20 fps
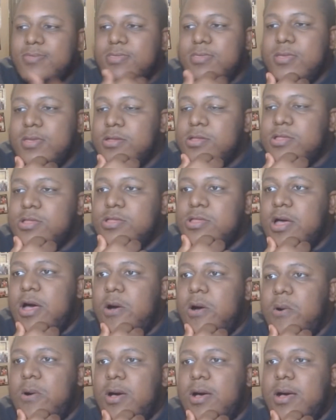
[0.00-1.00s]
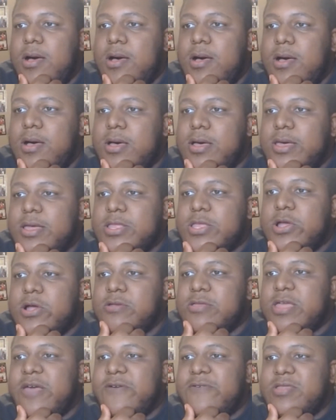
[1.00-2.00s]
So in terms
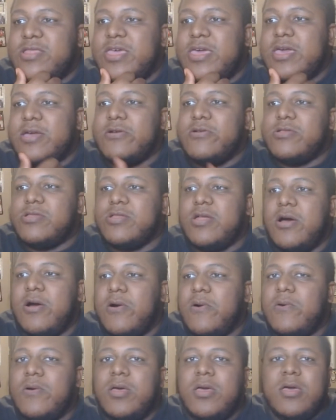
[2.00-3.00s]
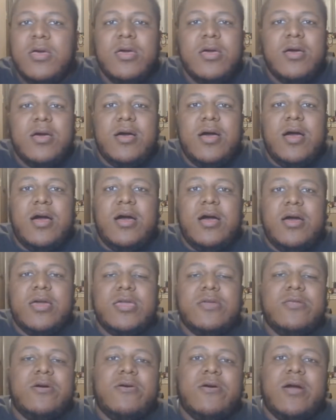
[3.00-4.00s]
of everything or so,
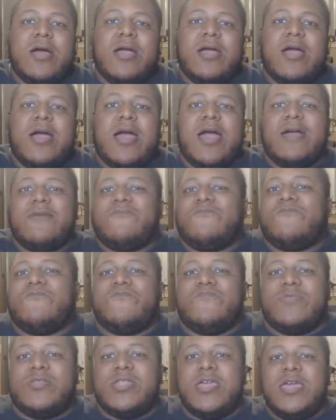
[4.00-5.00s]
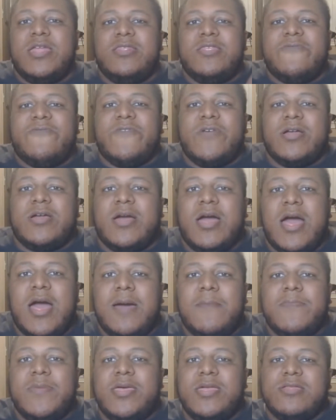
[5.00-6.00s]
I have seen different
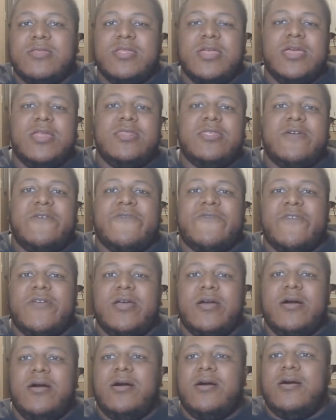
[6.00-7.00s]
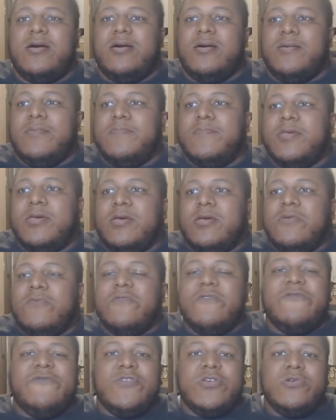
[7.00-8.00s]
comments, seen different
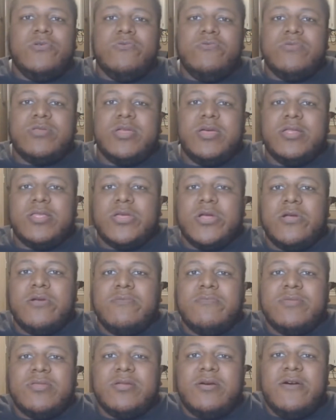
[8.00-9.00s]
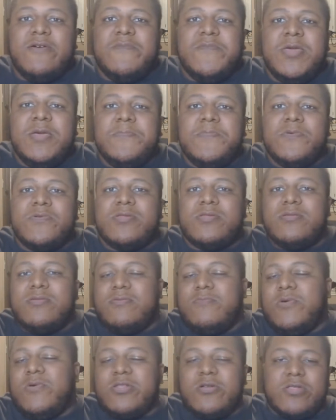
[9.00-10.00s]
reviews in terms of people
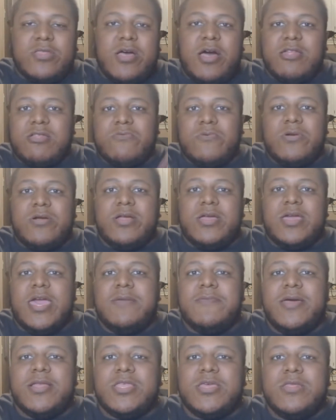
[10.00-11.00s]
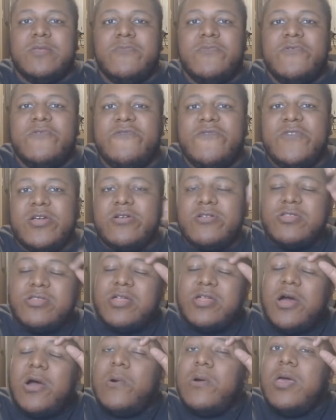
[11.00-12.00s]
what their thoughts were and came out to the movie or
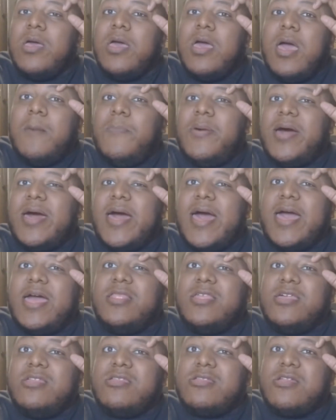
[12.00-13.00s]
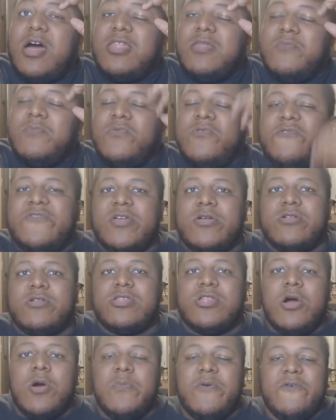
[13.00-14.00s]
so. But I at least saw the movie or
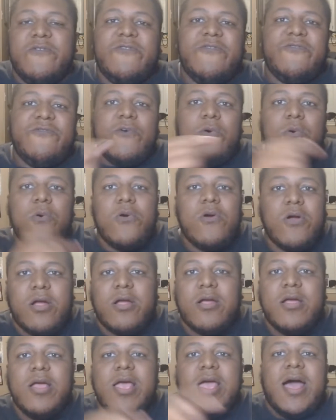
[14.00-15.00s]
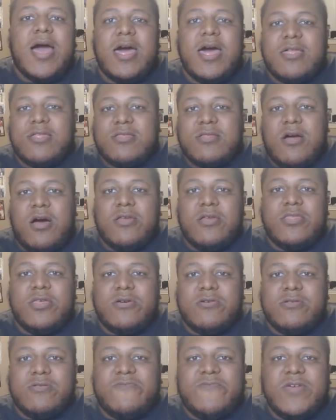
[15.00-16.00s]
so before I saw
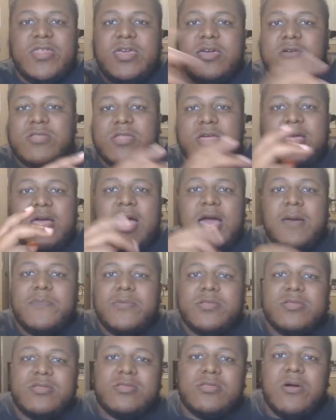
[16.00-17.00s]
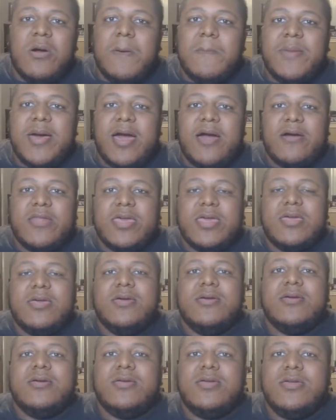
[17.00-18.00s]
those videos and comments or so about it.
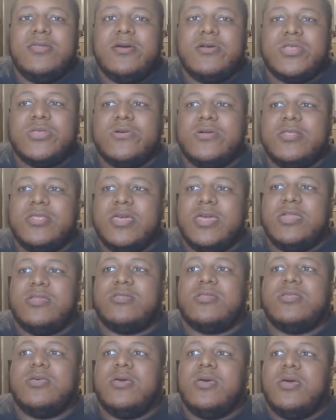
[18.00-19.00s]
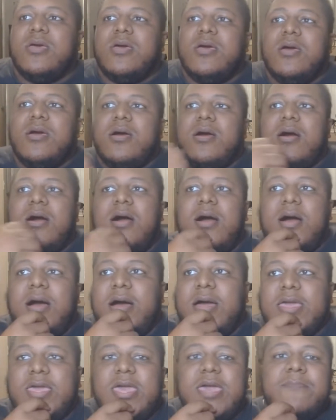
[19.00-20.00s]
To at least
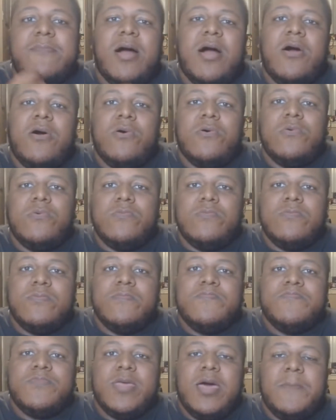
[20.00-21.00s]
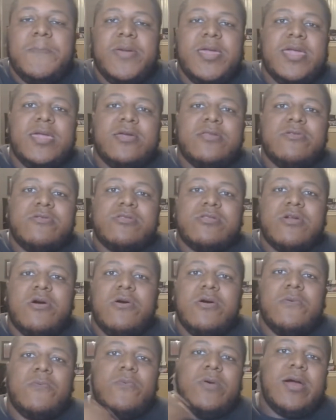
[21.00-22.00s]
get my own opinion or so
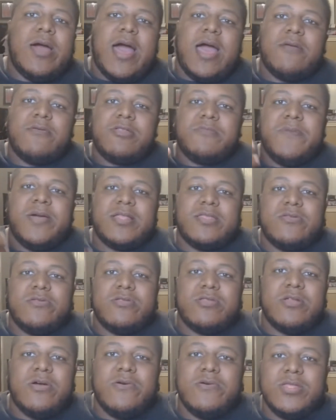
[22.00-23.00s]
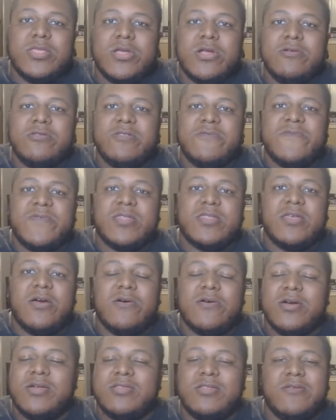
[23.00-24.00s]
and what I respected or so in terms of it though,
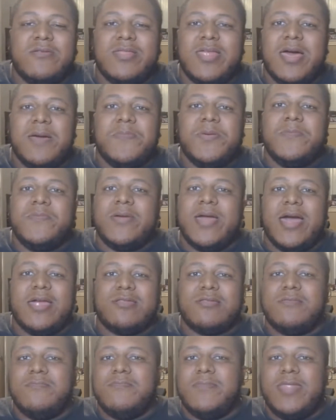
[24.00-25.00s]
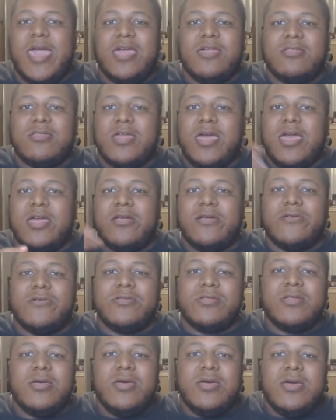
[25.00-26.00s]
because a lot of people got some naysayers
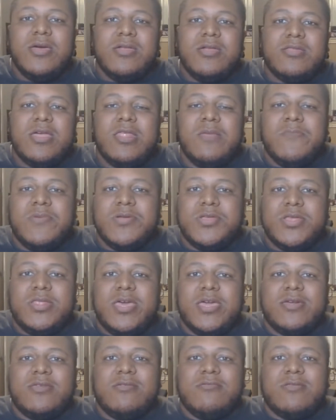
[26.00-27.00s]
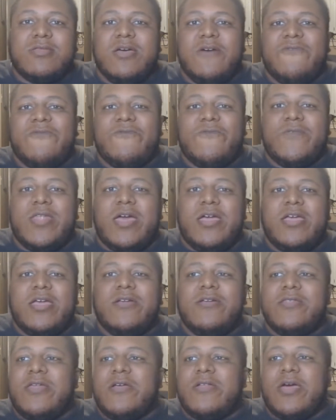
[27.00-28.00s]
saying a bunch of negative stuff we're not
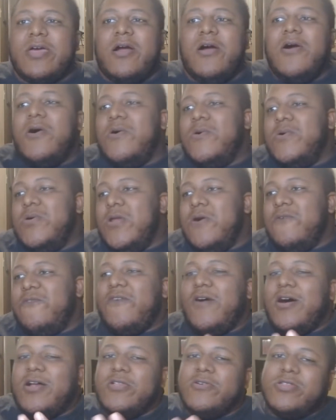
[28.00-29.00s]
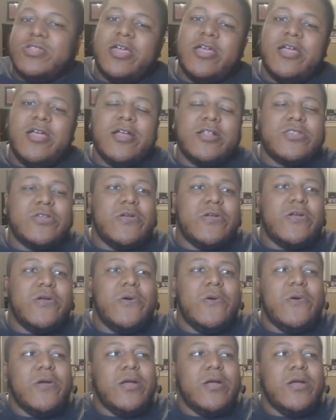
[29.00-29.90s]
hearing there, like oh it don't follow his character or